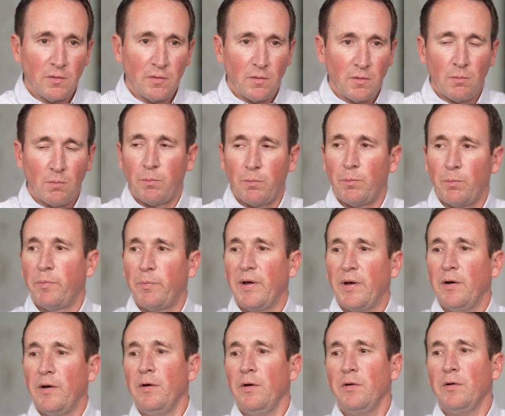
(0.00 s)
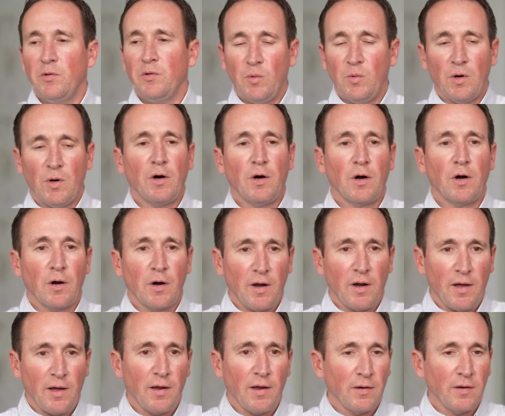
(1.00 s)
The better you are
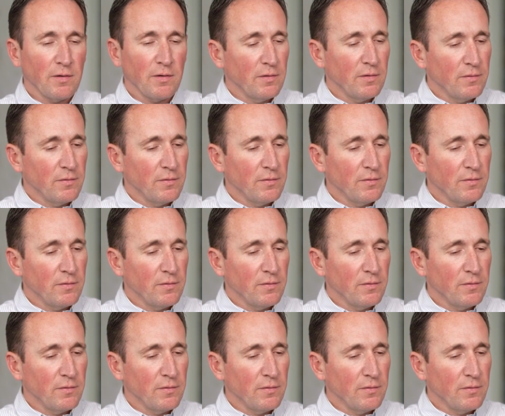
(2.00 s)
at